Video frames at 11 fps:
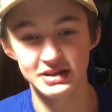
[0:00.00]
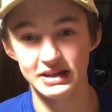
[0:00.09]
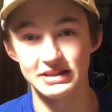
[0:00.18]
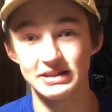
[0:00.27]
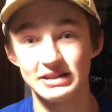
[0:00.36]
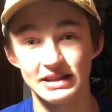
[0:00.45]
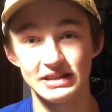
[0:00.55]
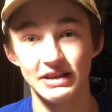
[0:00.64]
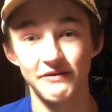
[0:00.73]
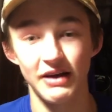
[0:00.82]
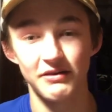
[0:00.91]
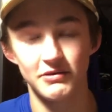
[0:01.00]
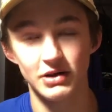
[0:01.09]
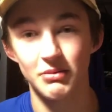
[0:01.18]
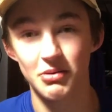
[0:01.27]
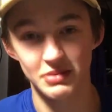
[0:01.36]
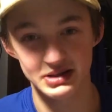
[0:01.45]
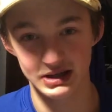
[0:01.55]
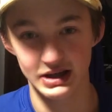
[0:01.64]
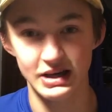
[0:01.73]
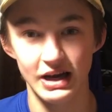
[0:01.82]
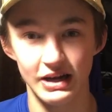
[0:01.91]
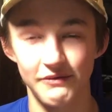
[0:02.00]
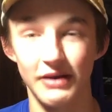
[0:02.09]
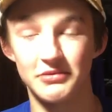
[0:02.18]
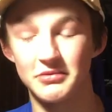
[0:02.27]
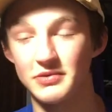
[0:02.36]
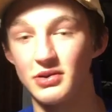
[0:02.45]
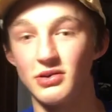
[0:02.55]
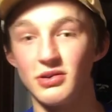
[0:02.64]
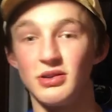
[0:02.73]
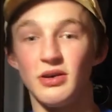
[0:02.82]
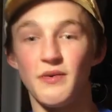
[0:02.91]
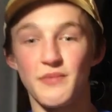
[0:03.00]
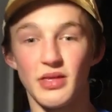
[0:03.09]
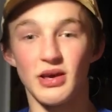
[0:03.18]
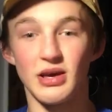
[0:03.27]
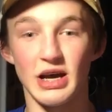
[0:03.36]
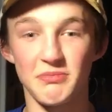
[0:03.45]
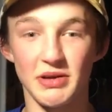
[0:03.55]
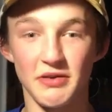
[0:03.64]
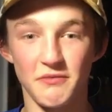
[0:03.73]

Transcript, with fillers: He's like a 65 overall, but plays like a 95 overall. I